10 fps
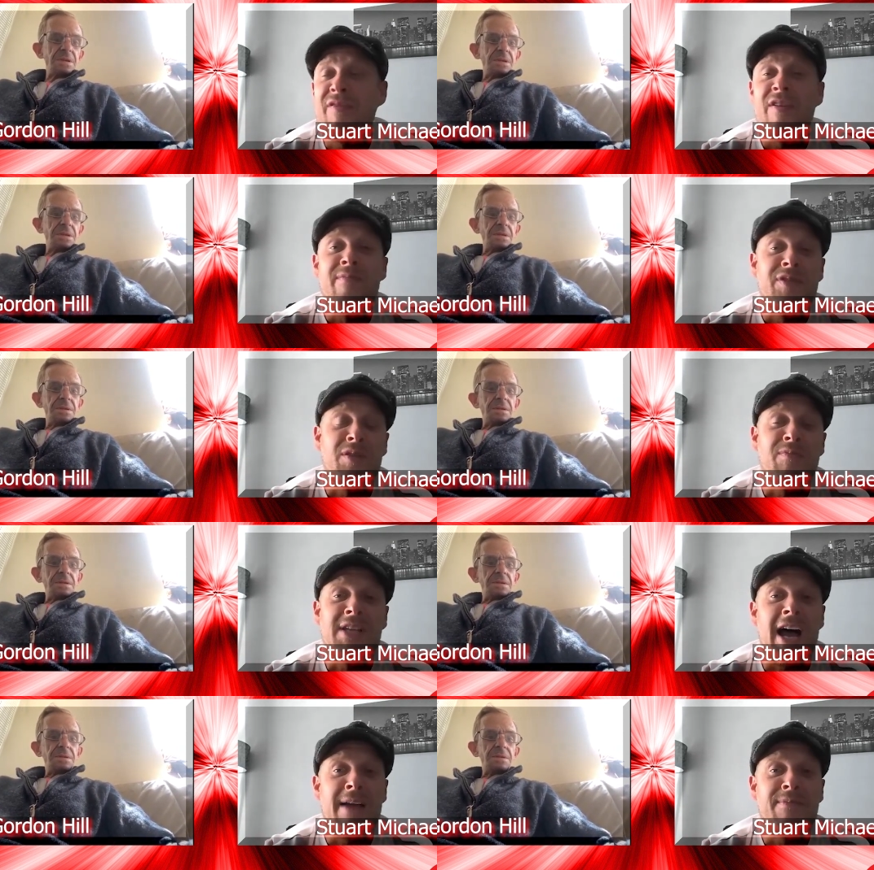Speaker 1: of them
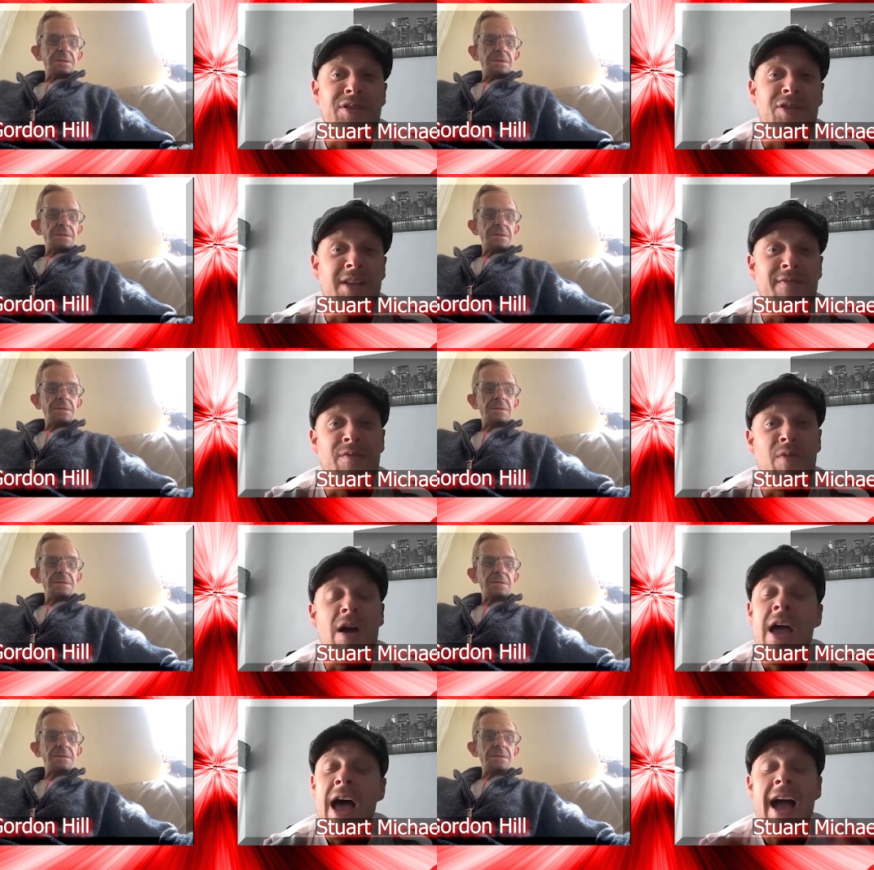sometimes just have the
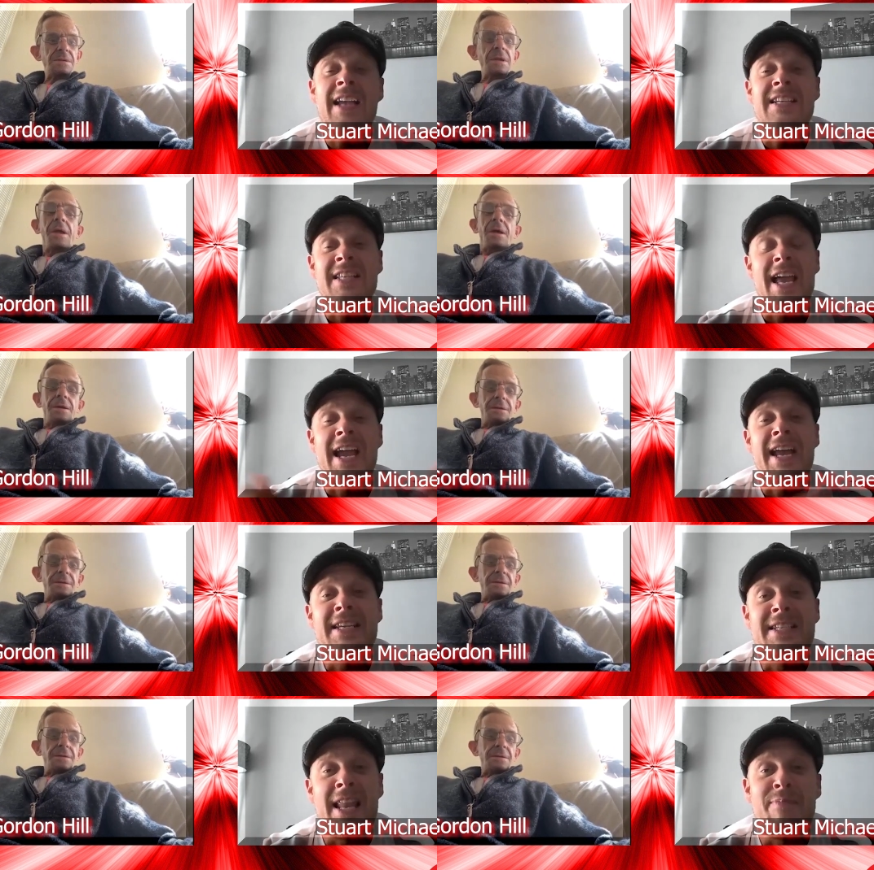wrong. I guess it's like
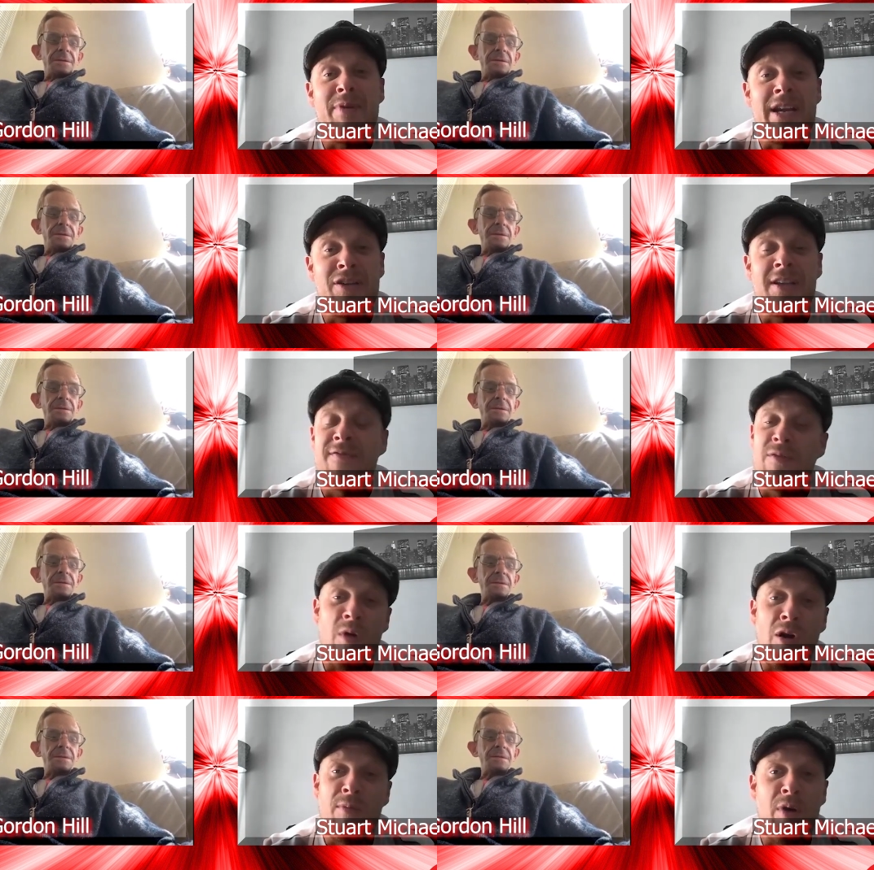any celebrity, just have the
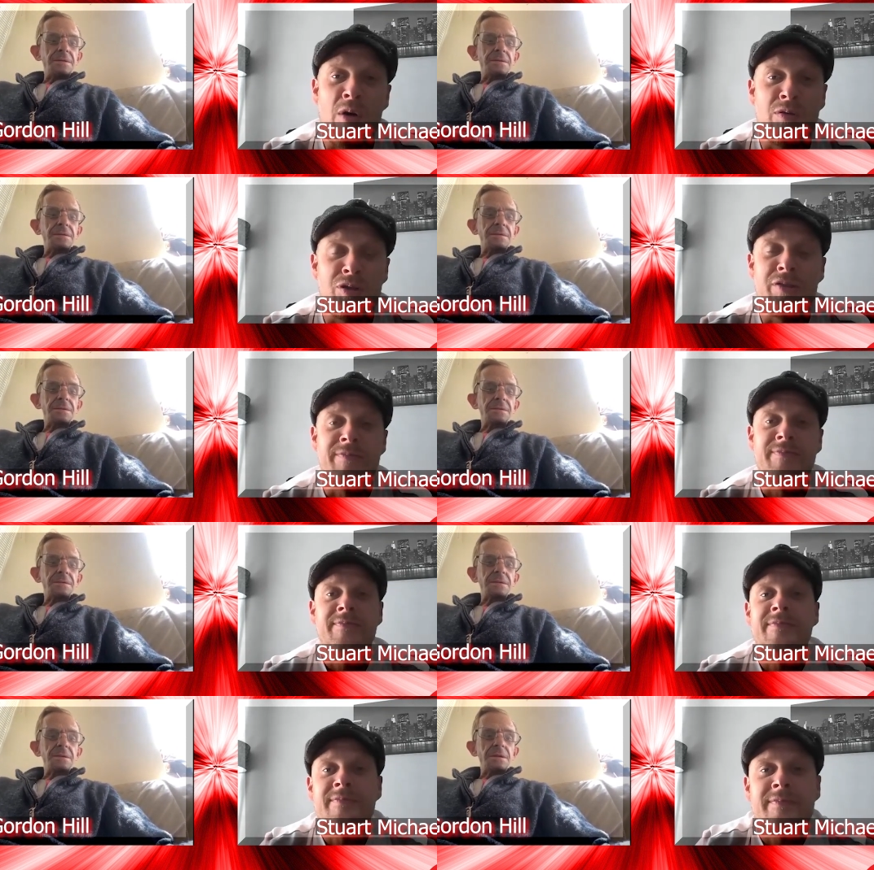wrong approach.
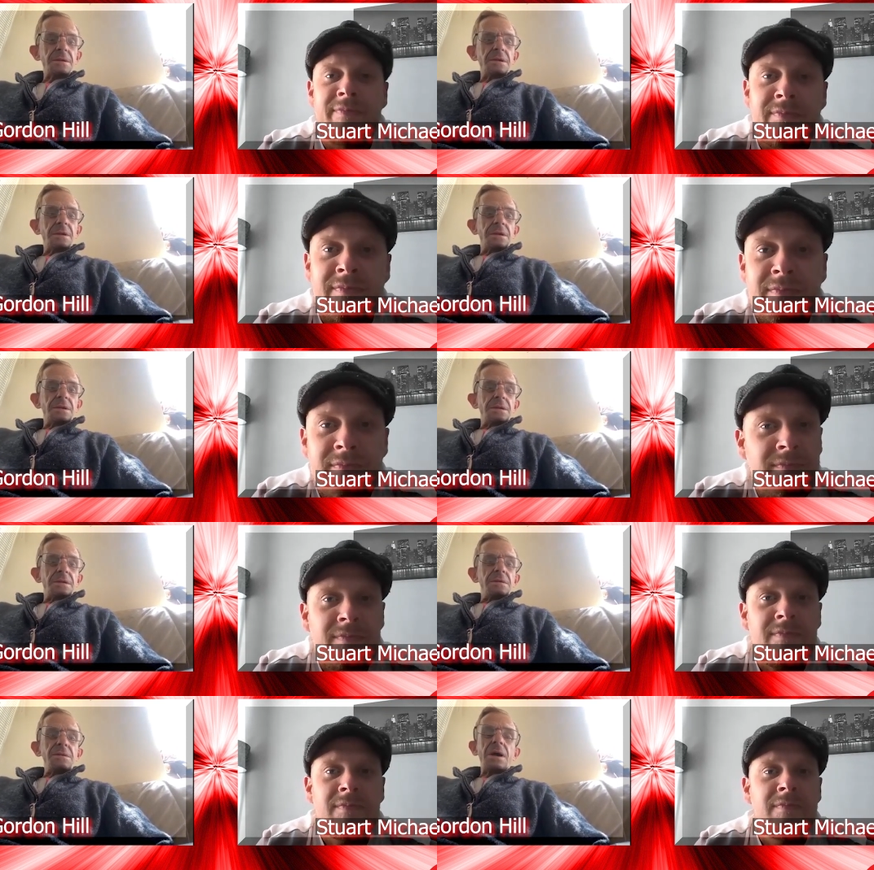
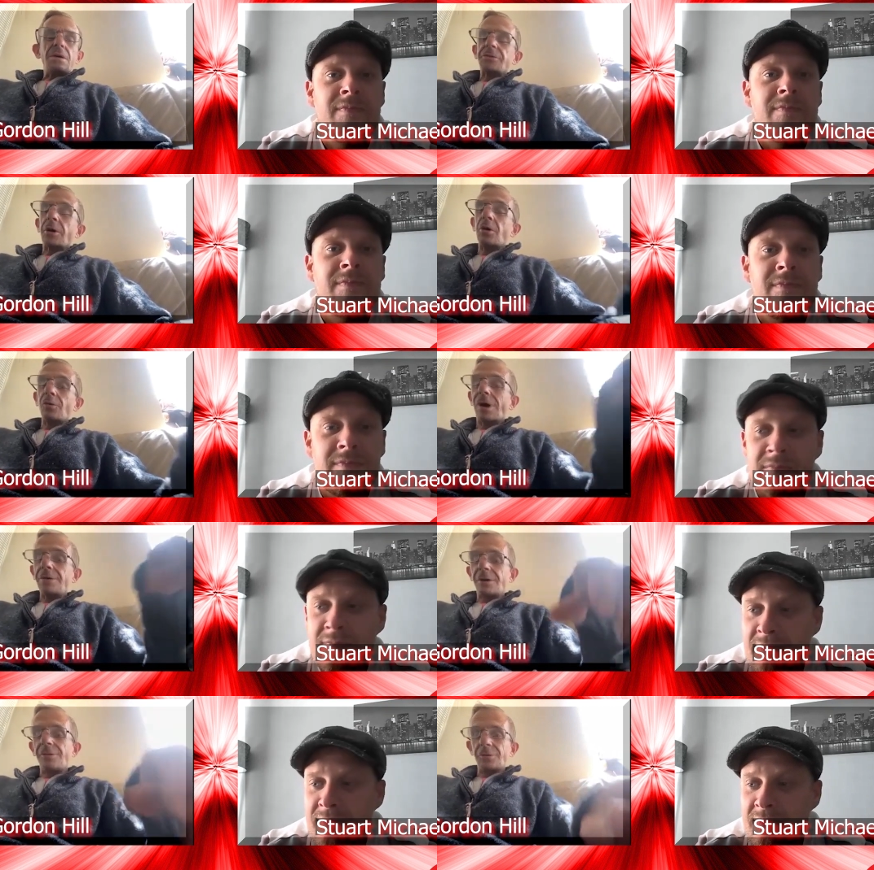
Speaker 2: Yeah. So right,
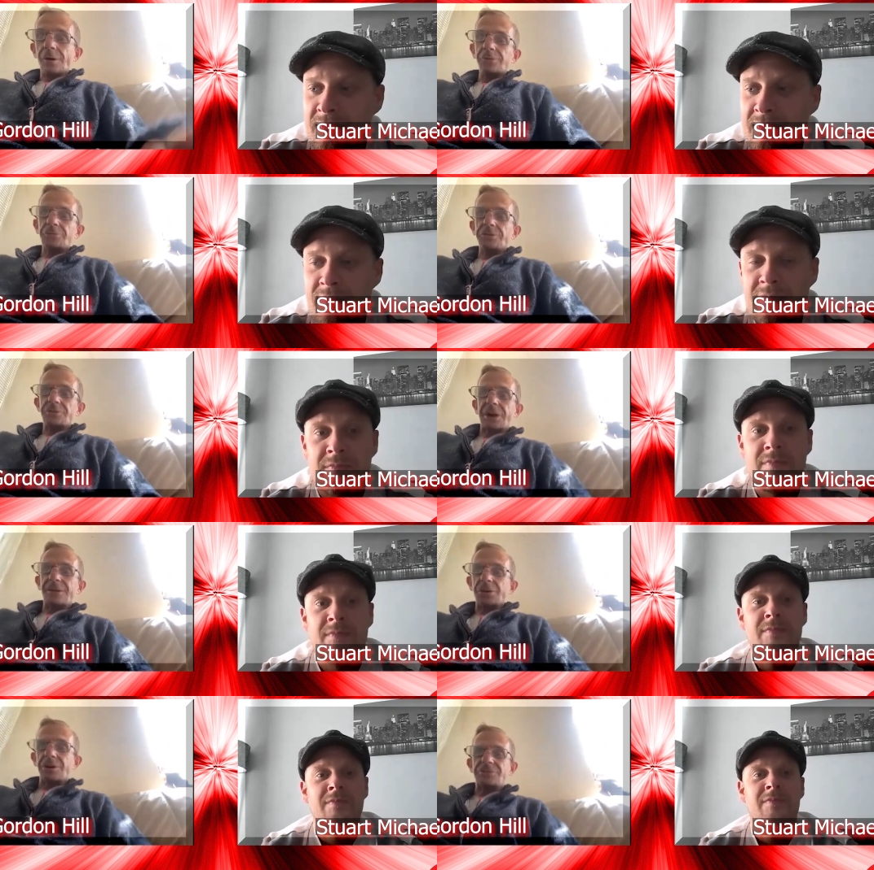I'm going to ask you the
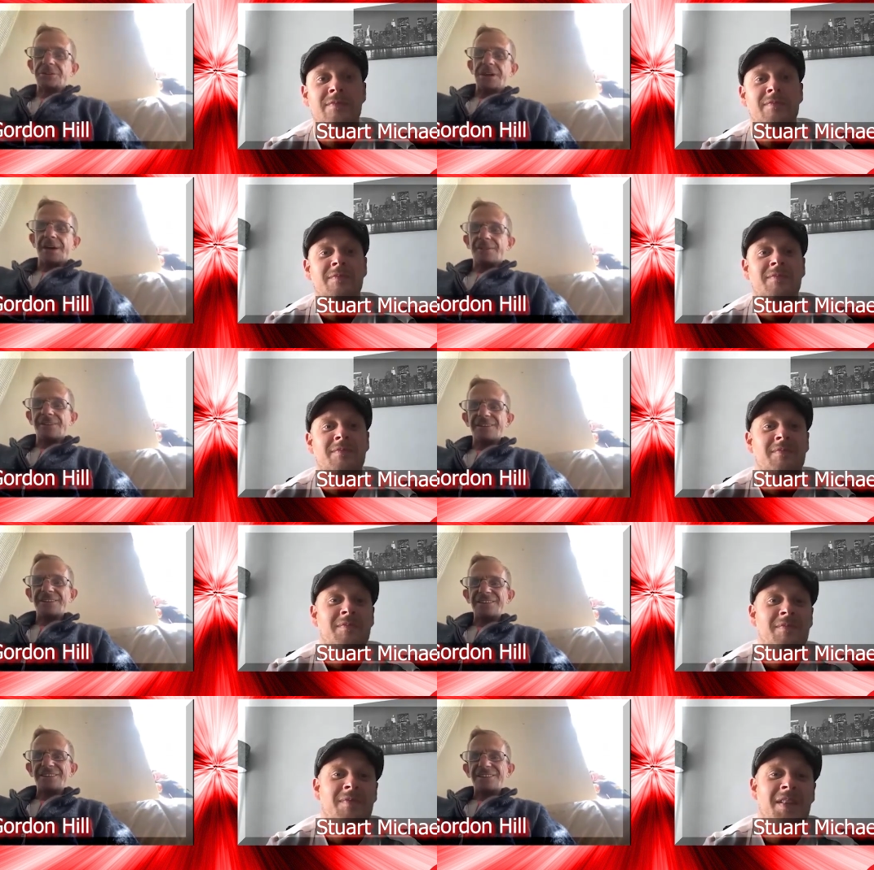same question now.
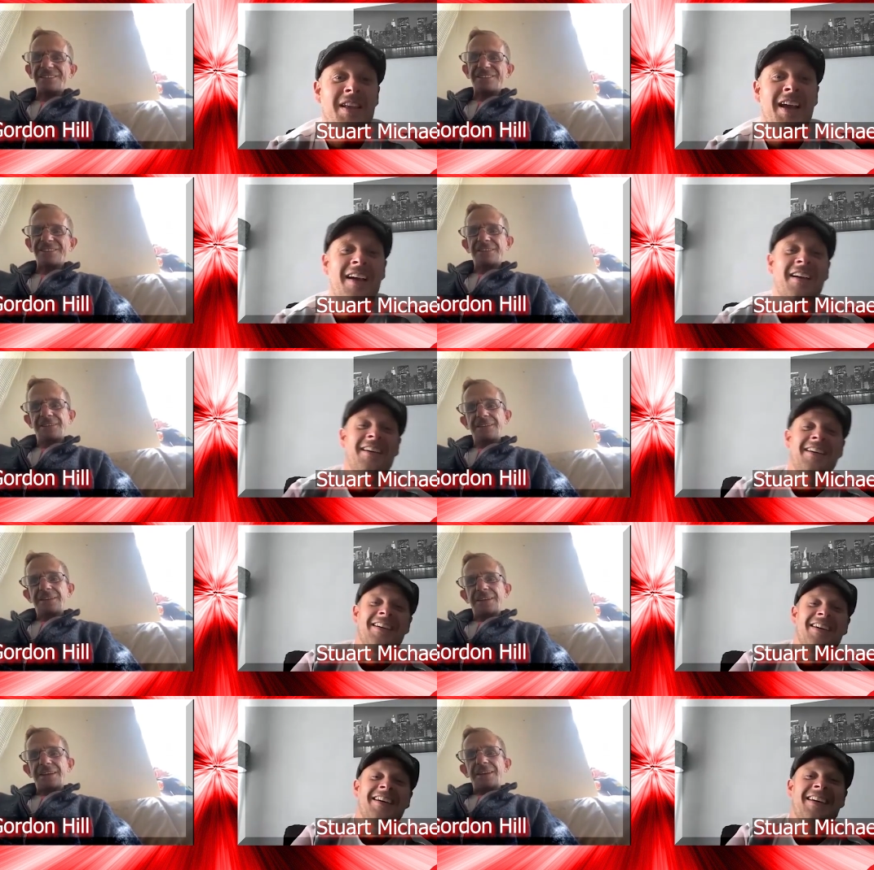Yeah.
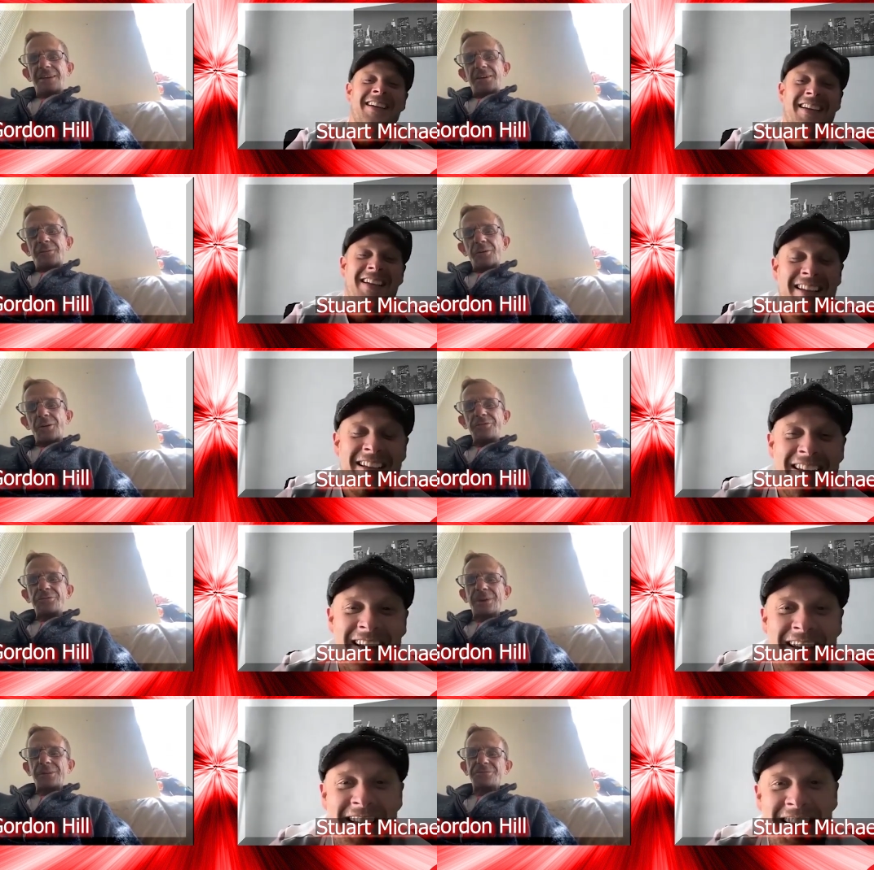Who's
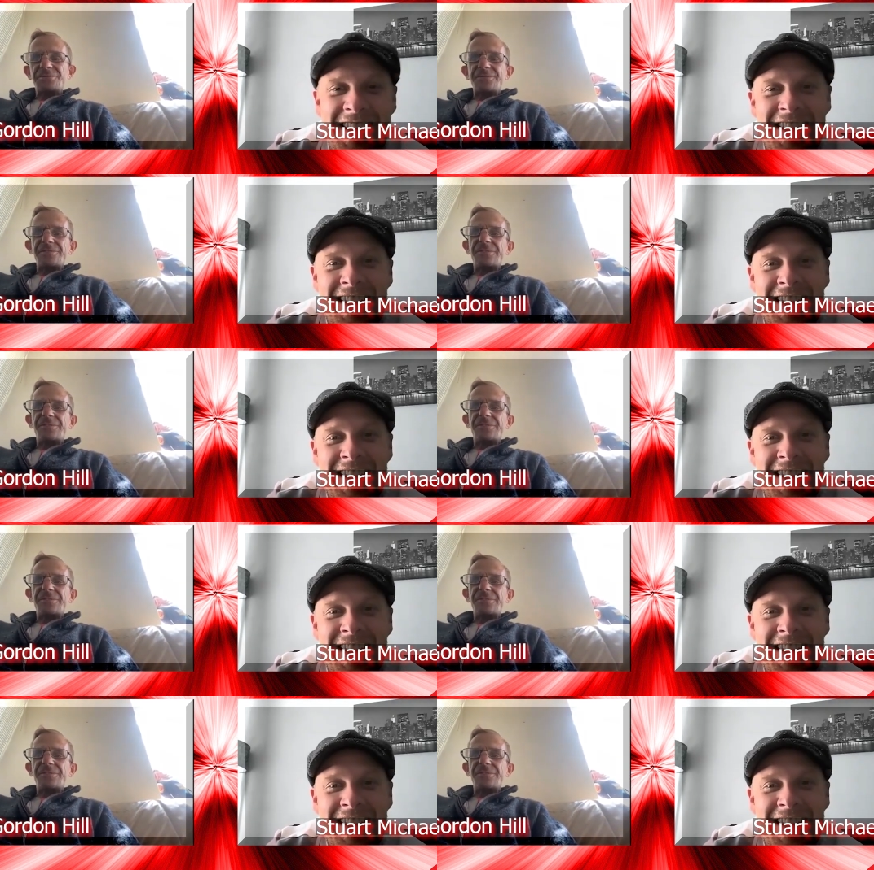the most?